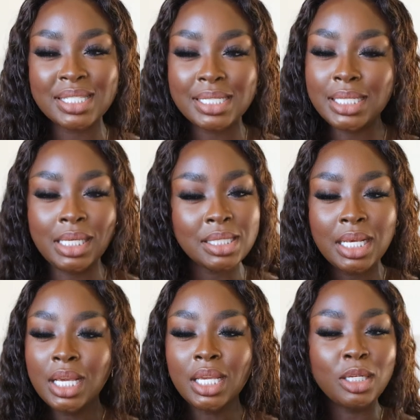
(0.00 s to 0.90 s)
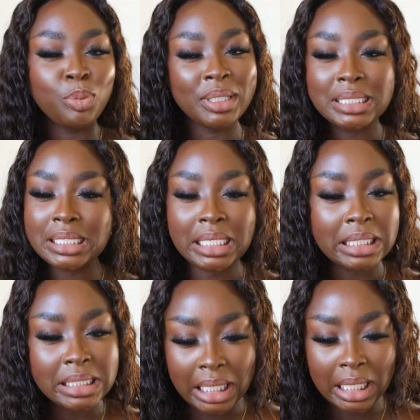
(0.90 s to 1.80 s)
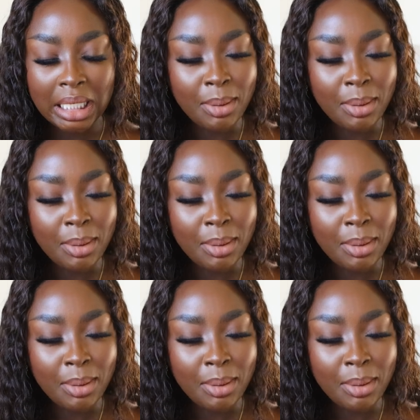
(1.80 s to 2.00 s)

because the T's, you don't pronounce the T and the C.